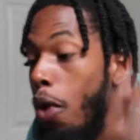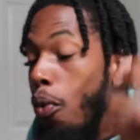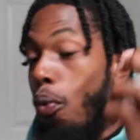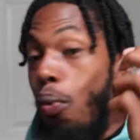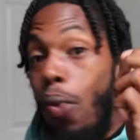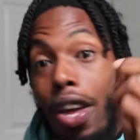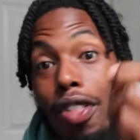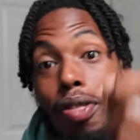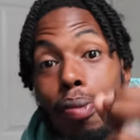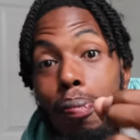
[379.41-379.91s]

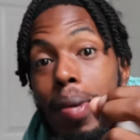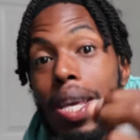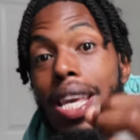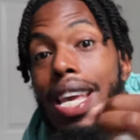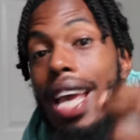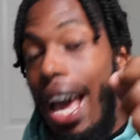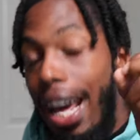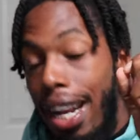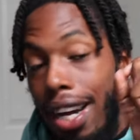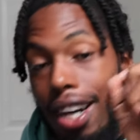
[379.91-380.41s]
With
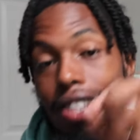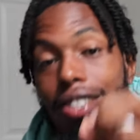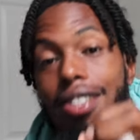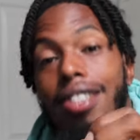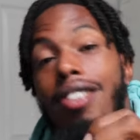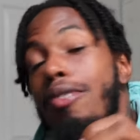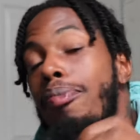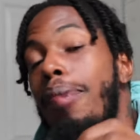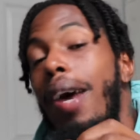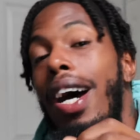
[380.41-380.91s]
me at
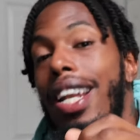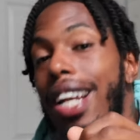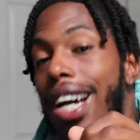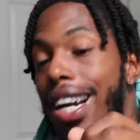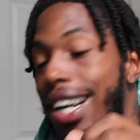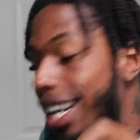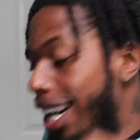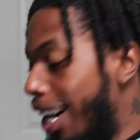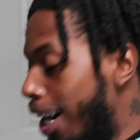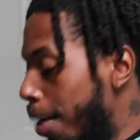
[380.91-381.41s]
hustlers buy
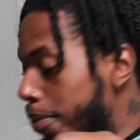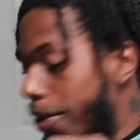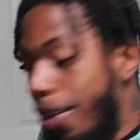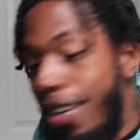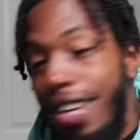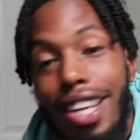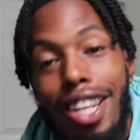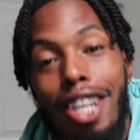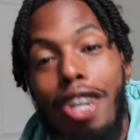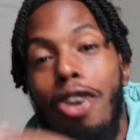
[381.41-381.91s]
dot com,
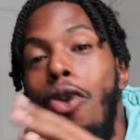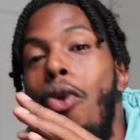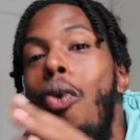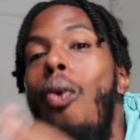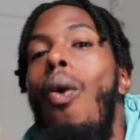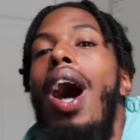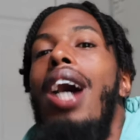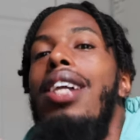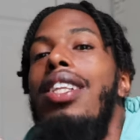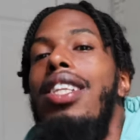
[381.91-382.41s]
you're getting
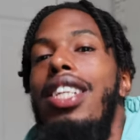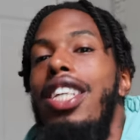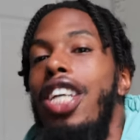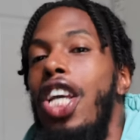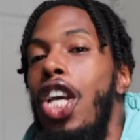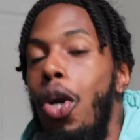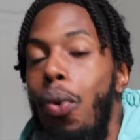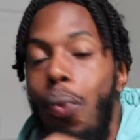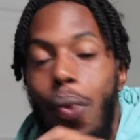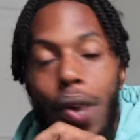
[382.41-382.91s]
quality.
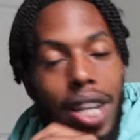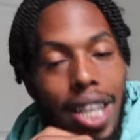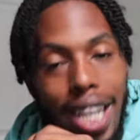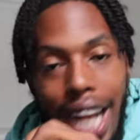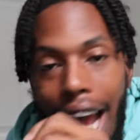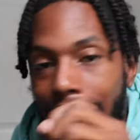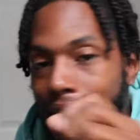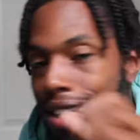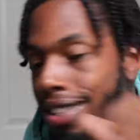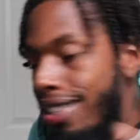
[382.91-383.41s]
We're
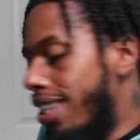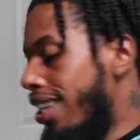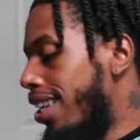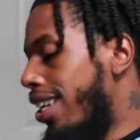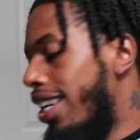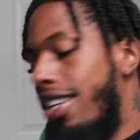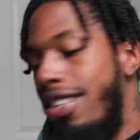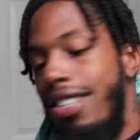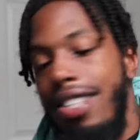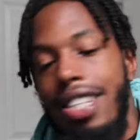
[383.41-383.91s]
not sitting
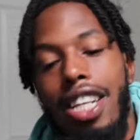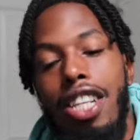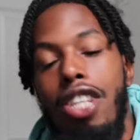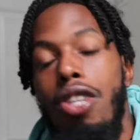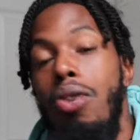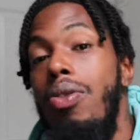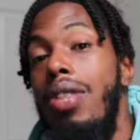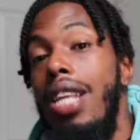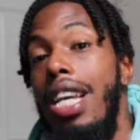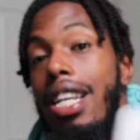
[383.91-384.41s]
there selling
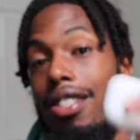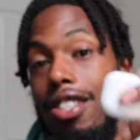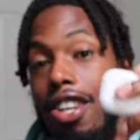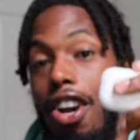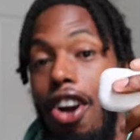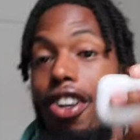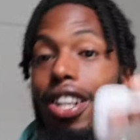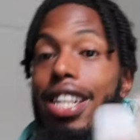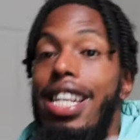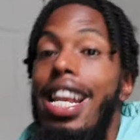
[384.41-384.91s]
you things
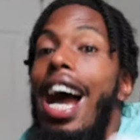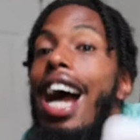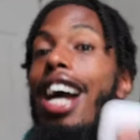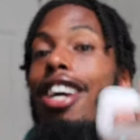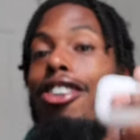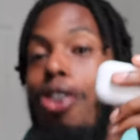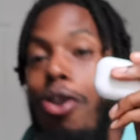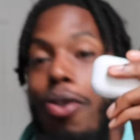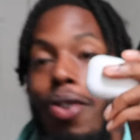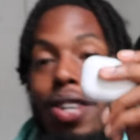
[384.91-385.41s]
that are
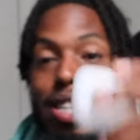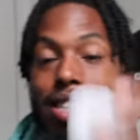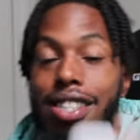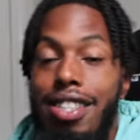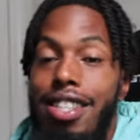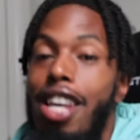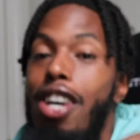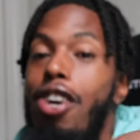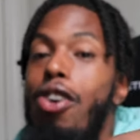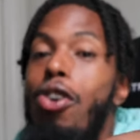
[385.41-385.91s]
not going to
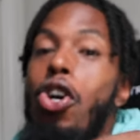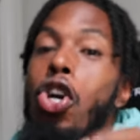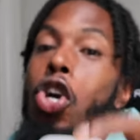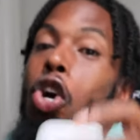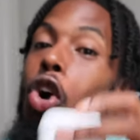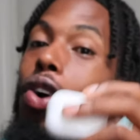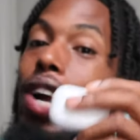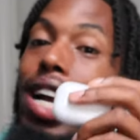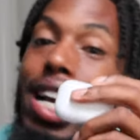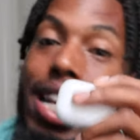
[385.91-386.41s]
sell
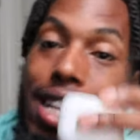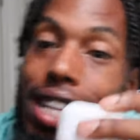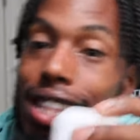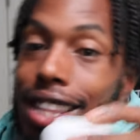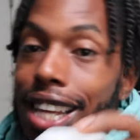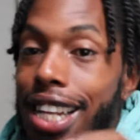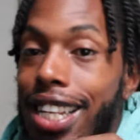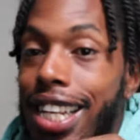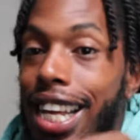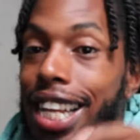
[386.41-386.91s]
or
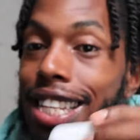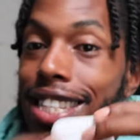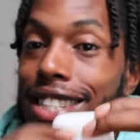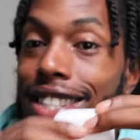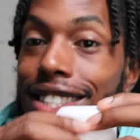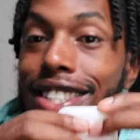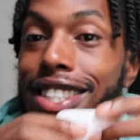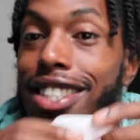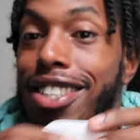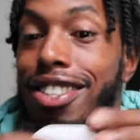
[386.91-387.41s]
anything that
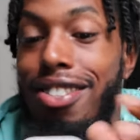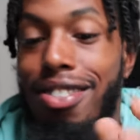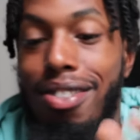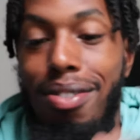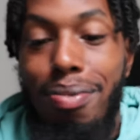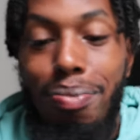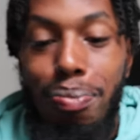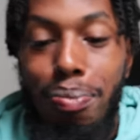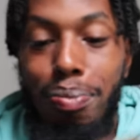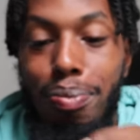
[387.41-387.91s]
is
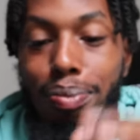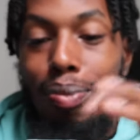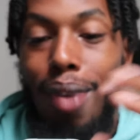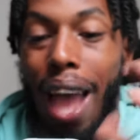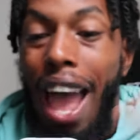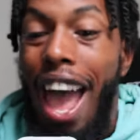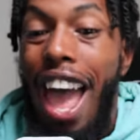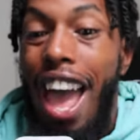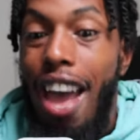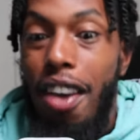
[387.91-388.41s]
just
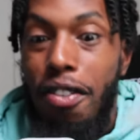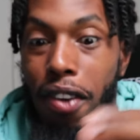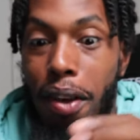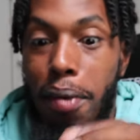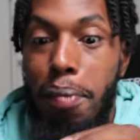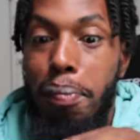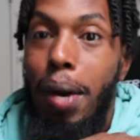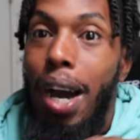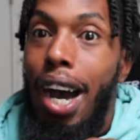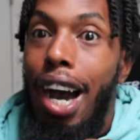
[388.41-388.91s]
half
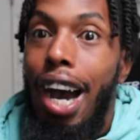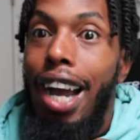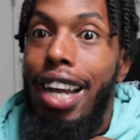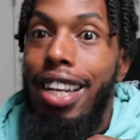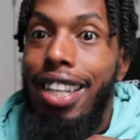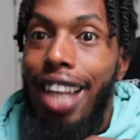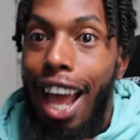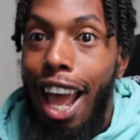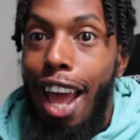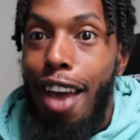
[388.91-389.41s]

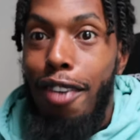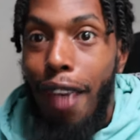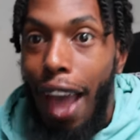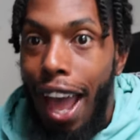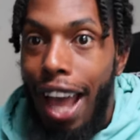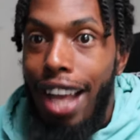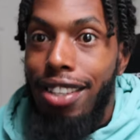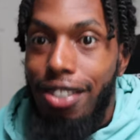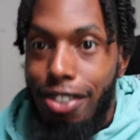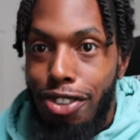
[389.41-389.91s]
behind, half,
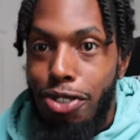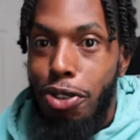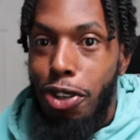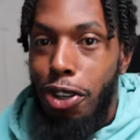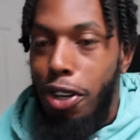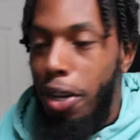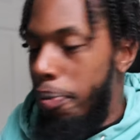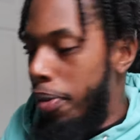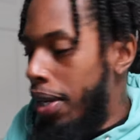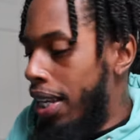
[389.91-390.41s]
you know
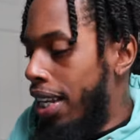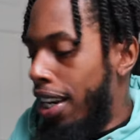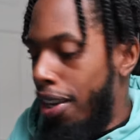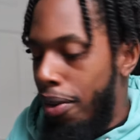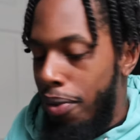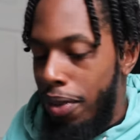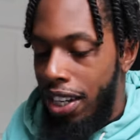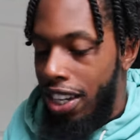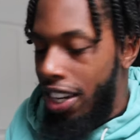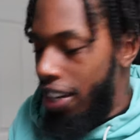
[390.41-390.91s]
what I mean? I
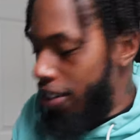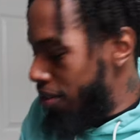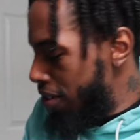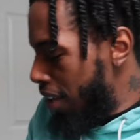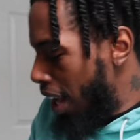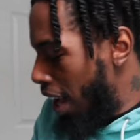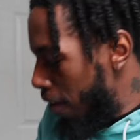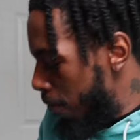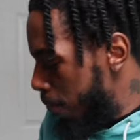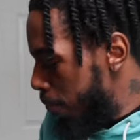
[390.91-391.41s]
don't want to curse,
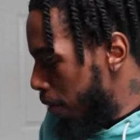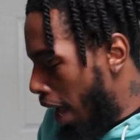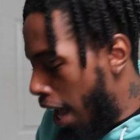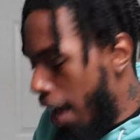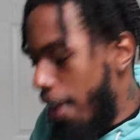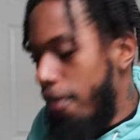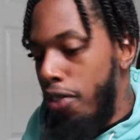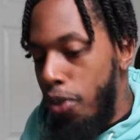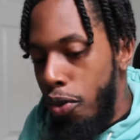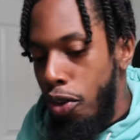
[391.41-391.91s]
half,
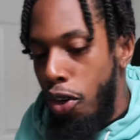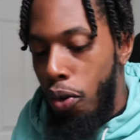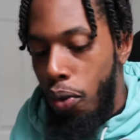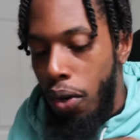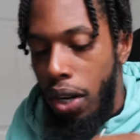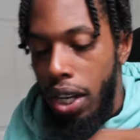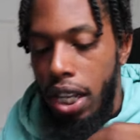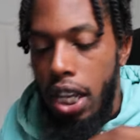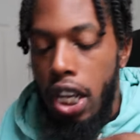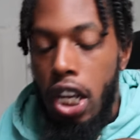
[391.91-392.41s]
half you know
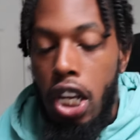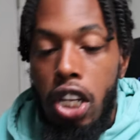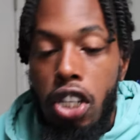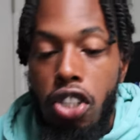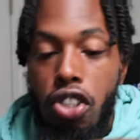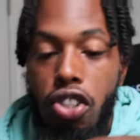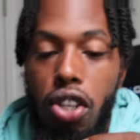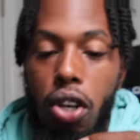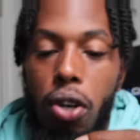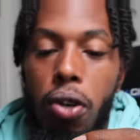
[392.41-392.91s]
what.
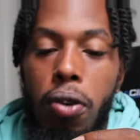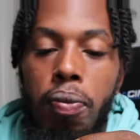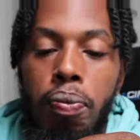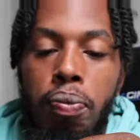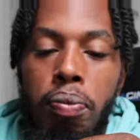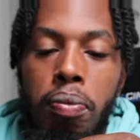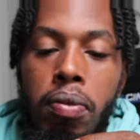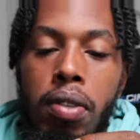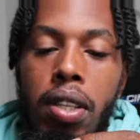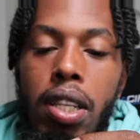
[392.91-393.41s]
So
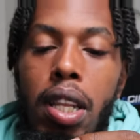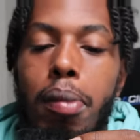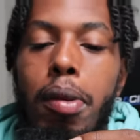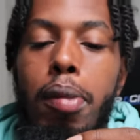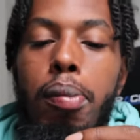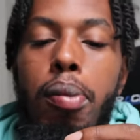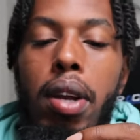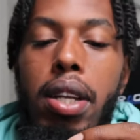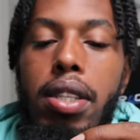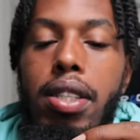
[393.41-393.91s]
let me
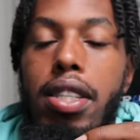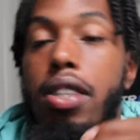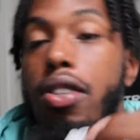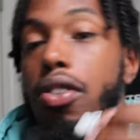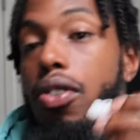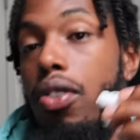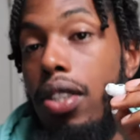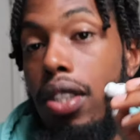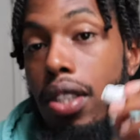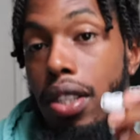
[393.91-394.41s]
break
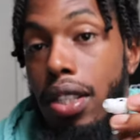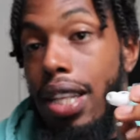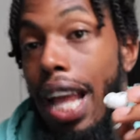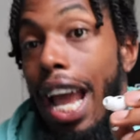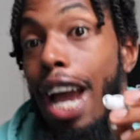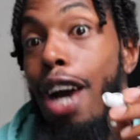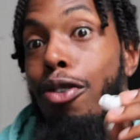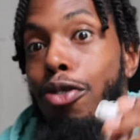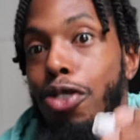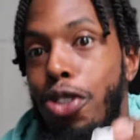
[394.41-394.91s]

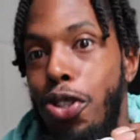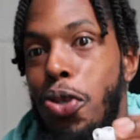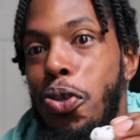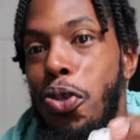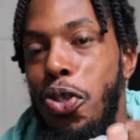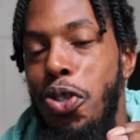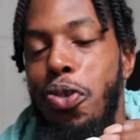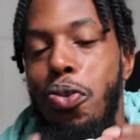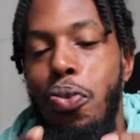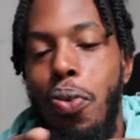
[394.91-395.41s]
down to
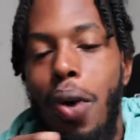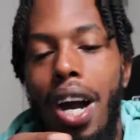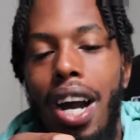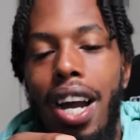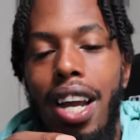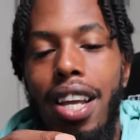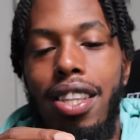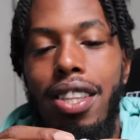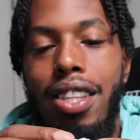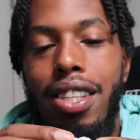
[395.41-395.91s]
you
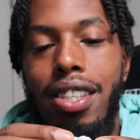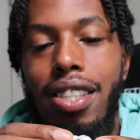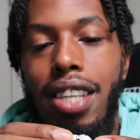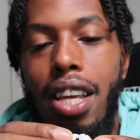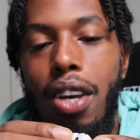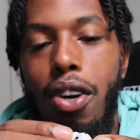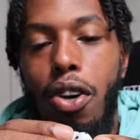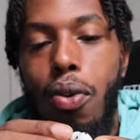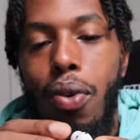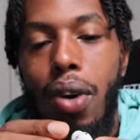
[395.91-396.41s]
why the
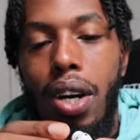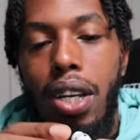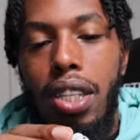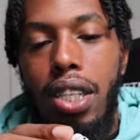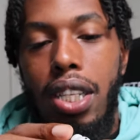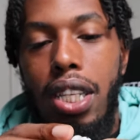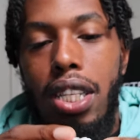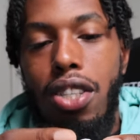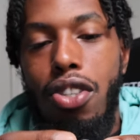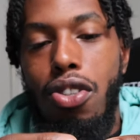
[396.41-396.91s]
sound
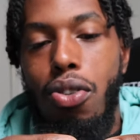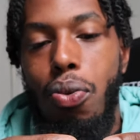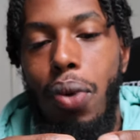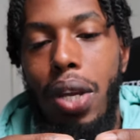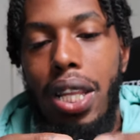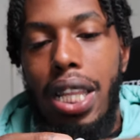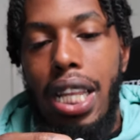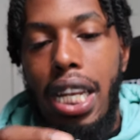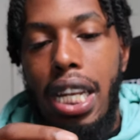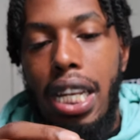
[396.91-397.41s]
quality is the
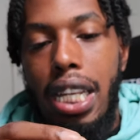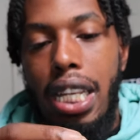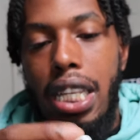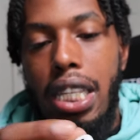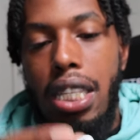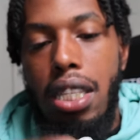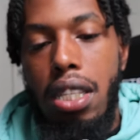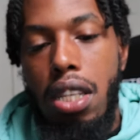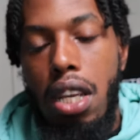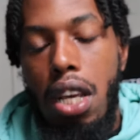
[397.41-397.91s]
way that it
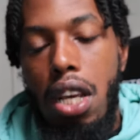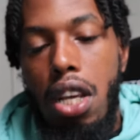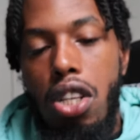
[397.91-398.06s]
is.